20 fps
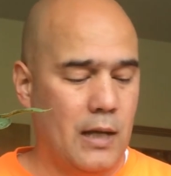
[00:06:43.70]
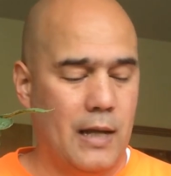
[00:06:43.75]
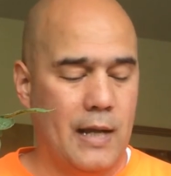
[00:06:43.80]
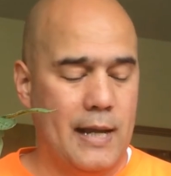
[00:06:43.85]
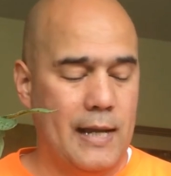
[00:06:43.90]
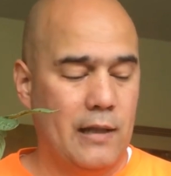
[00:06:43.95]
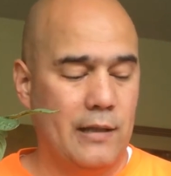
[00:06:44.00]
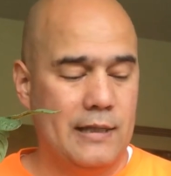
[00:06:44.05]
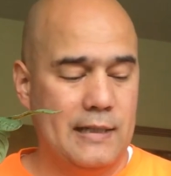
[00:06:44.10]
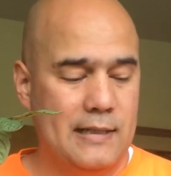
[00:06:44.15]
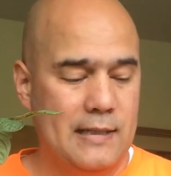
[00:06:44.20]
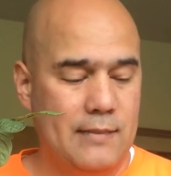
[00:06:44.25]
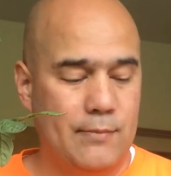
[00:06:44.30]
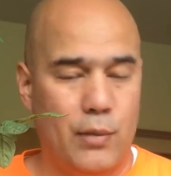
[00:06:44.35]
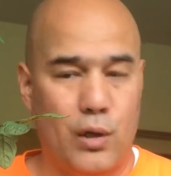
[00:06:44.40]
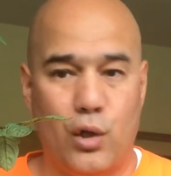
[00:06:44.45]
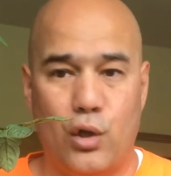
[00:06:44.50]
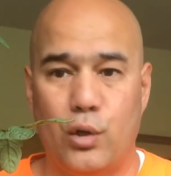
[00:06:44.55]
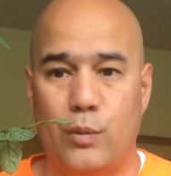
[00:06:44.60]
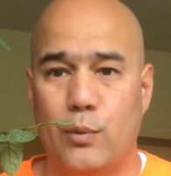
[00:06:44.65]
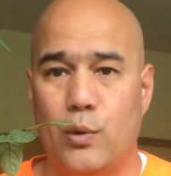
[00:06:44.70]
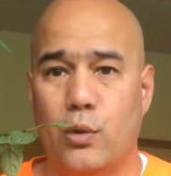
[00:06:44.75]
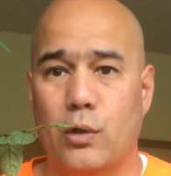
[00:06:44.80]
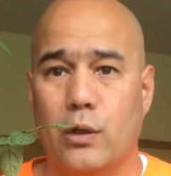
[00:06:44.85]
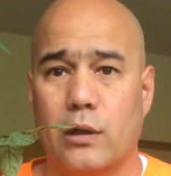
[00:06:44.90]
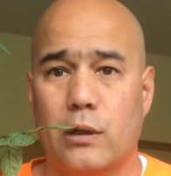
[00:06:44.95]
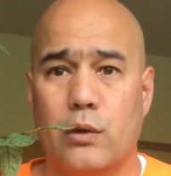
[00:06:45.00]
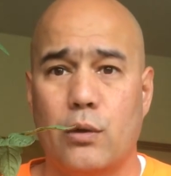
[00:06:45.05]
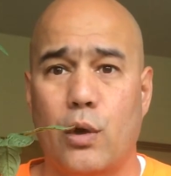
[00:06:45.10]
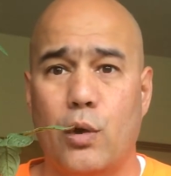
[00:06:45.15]
LED bulb, or
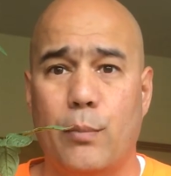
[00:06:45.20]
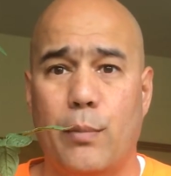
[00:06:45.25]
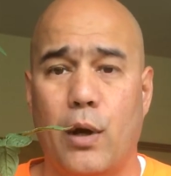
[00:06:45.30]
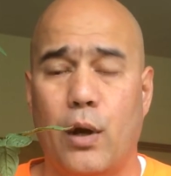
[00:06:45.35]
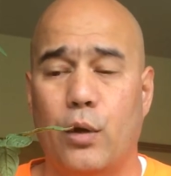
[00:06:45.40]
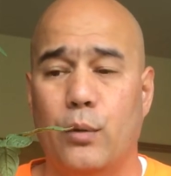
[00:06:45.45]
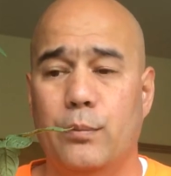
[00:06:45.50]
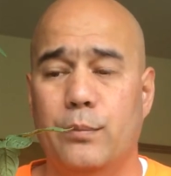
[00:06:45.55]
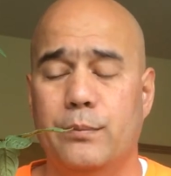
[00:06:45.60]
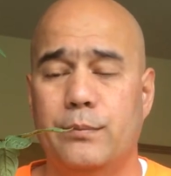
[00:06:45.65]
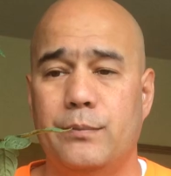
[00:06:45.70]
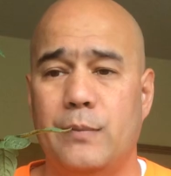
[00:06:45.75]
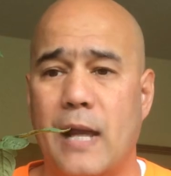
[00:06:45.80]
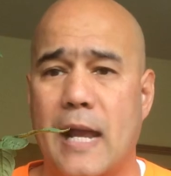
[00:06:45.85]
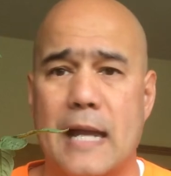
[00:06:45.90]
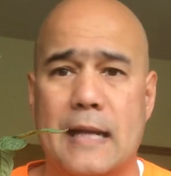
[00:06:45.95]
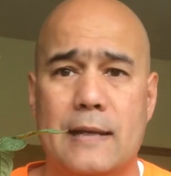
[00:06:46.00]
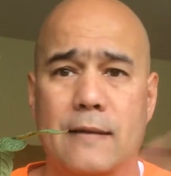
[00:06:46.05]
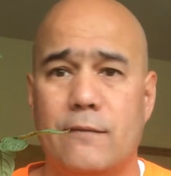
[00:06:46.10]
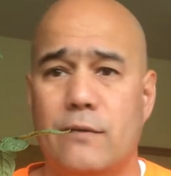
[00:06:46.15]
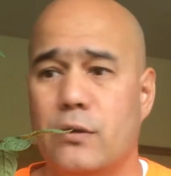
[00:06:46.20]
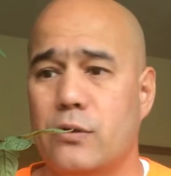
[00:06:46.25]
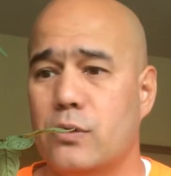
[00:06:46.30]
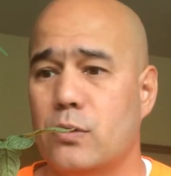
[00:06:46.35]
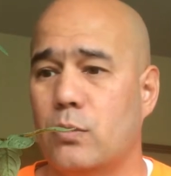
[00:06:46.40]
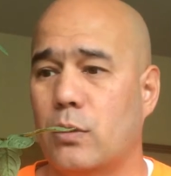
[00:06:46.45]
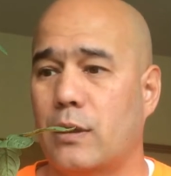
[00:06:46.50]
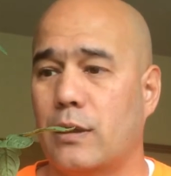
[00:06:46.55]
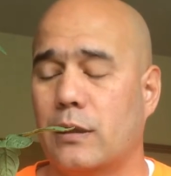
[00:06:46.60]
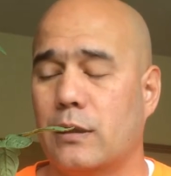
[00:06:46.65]
a grow bulb. Any of those
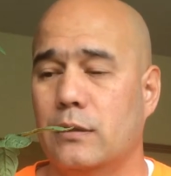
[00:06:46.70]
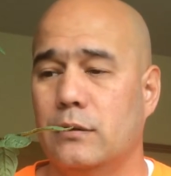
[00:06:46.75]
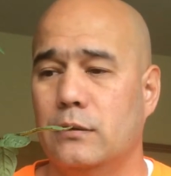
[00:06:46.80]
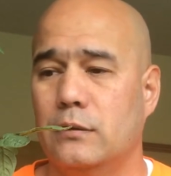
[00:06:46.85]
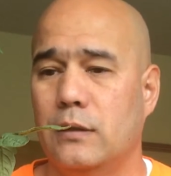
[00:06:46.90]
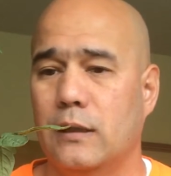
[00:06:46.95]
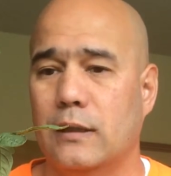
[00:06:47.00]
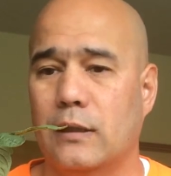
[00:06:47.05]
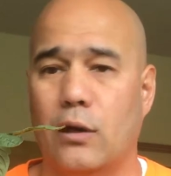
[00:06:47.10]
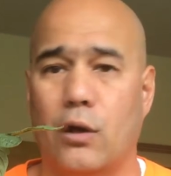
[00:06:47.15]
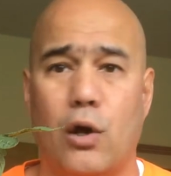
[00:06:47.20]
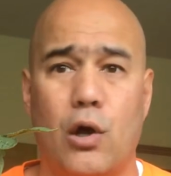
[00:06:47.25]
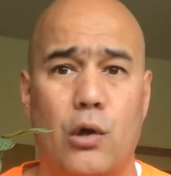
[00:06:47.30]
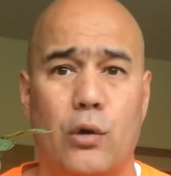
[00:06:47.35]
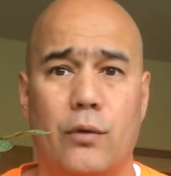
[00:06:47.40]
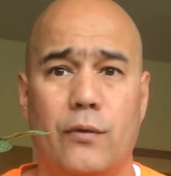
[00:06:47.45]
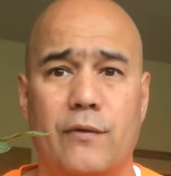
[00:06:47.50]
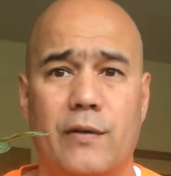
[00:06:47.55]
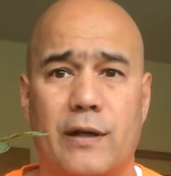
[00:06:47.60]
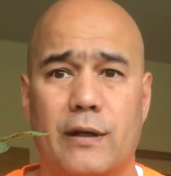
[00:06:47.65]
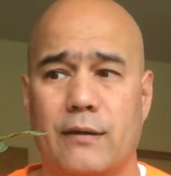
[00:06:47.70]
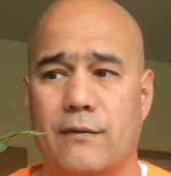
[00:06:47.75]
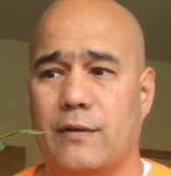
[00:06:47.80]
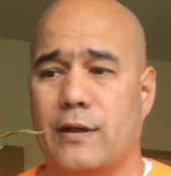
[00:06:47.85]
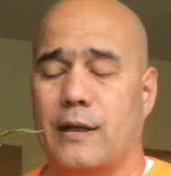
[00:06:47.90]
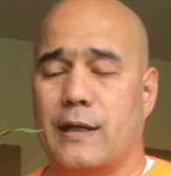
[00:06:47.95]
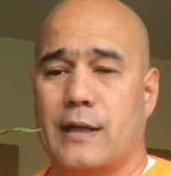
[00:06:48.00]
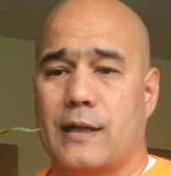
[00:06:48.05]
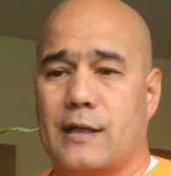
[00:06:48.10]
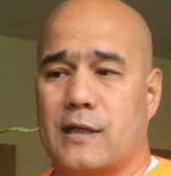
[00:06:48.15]
work, and they're all very,
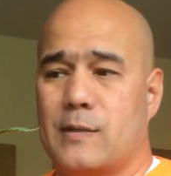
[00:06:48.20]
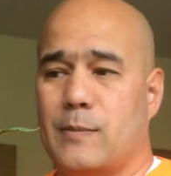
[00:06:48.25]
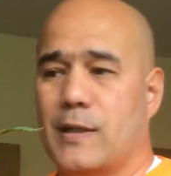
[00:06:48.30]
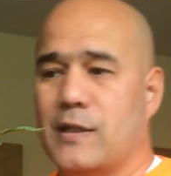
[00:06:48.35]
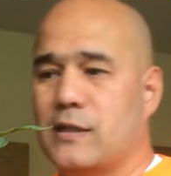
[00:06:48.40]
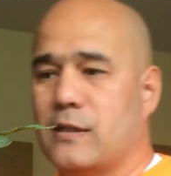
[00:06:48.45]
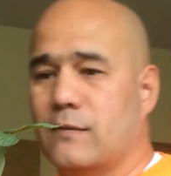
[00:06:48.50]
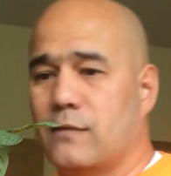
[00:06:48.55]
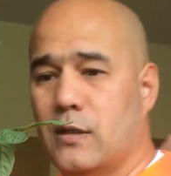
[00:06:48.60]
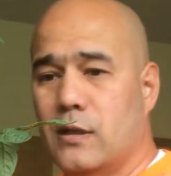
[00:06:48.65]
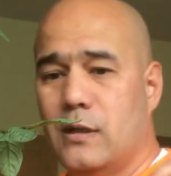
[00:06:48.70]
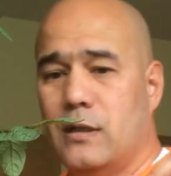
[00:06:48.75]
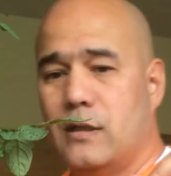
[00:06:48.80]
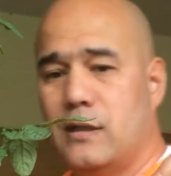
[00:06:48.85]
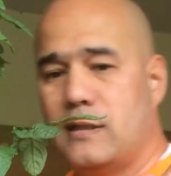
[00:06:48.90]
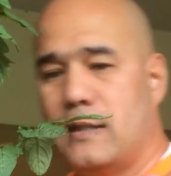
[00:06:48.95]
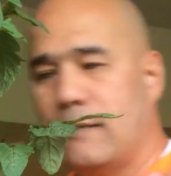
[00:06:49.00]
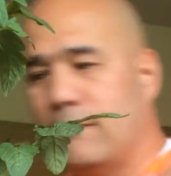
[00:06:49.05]
very inexpensive. Stay